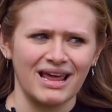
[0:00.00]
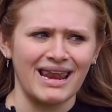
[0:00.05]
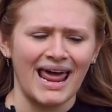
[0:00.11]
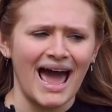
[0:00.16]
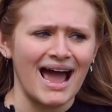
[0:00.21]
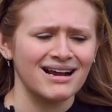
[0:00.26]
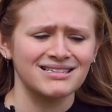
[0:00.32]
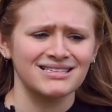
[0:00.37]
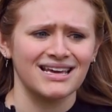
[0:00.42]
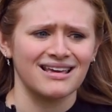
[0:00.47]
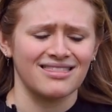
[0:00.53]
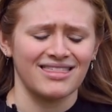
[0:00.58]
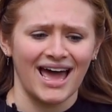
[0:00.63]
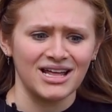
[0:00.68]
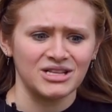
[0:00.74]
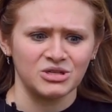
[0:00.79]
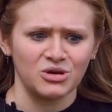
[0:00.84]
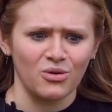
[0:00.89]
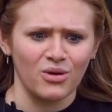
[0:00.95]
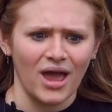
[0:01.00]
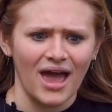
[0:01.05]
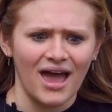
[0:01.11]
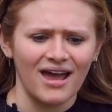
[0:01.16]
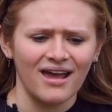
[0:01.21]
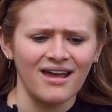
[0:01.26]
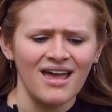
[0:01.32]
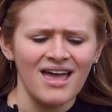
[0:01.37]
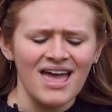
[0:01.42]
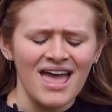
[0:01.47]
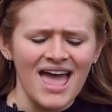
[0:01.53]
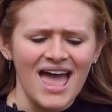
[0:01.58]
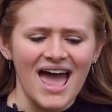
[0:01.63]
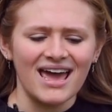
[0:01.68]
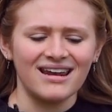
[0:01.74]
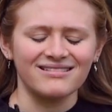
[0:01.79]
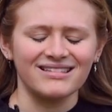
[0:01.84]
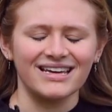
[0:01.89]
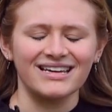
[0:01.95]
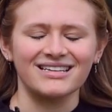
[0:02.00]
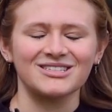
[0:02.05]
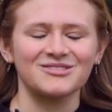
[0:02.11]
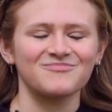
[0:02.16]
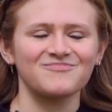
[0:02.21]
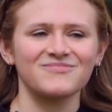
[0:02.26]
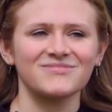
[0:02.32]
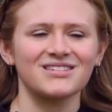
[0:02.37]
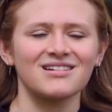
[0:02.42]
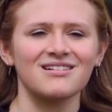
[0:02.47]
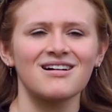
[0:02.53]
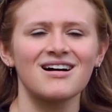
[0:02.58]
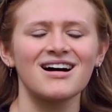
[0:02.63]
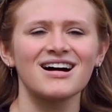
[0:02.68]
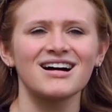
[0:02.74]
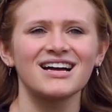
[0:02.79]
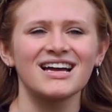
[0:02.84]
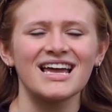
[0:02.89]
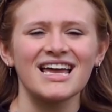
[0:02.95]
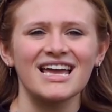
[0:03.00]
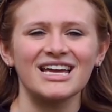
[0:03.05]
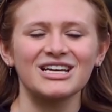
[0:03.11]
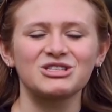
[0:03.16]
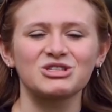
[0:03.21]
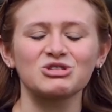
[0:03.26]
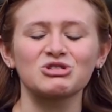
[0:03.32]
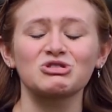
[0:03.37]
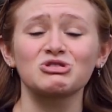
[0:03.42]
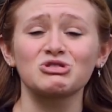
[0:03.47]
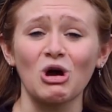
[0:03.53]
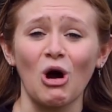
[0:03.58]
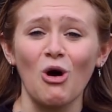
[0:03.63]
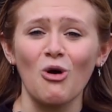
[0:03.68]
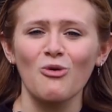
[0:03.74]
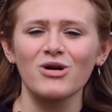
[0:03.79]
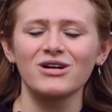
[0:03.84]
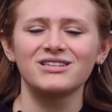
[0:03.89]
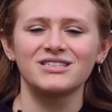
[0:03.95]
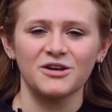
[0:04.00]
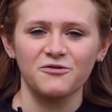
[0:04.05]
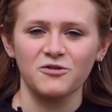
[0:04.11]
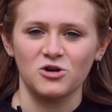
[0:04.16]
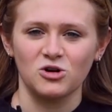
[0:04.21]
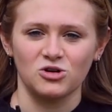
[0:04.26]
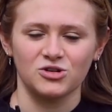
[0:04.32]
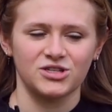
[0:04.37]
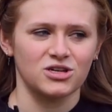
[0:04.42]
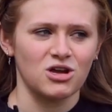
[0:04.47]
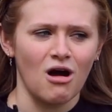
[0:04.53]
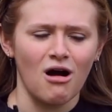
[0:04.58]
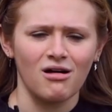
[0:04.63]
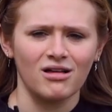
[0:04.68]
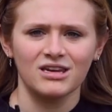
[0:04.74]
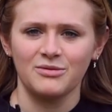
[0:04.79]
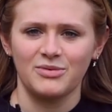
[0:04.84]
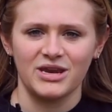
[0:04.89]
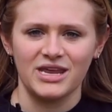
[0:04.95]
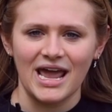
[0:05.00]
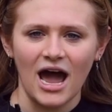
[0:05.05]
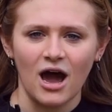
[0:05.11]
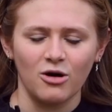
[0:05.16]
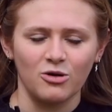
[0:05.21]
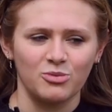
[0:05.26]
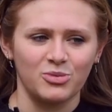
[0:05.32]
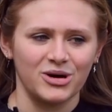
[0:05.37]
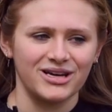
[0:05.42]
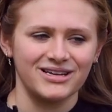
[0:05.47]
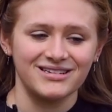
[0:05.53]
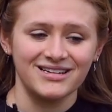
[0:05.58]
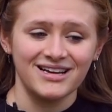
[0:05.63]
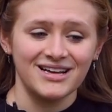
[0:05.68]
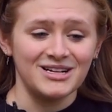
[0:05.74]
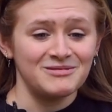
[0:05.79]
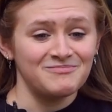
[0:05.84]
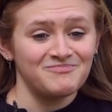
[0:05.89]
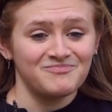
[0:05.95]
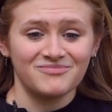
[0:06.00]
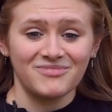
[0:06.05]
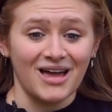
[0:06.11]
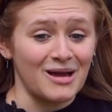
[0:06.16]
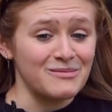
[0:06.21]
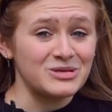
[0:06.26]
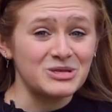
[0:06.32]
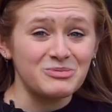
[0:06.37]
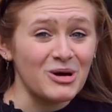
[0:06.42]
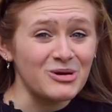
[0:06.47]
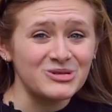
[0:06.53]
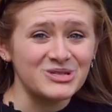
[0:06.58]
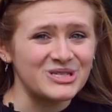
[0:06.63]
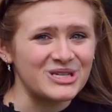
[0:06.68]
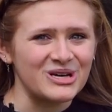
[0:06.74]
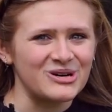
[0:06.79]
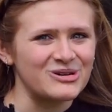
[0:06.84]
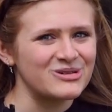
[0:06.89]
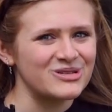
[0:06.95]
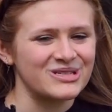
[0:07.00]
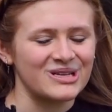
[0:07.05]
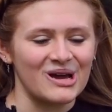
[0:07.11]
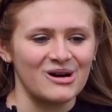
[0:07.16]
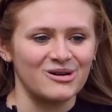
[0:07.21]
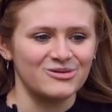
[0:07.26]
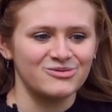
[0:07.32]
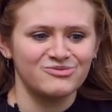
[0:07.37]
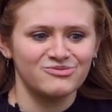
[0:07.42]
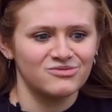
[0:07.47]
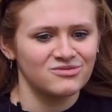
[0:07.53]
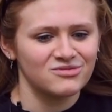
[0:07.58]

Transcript: and act like that's okay. And like, it's so difficult to call anybody out, but I'm supposed to, so.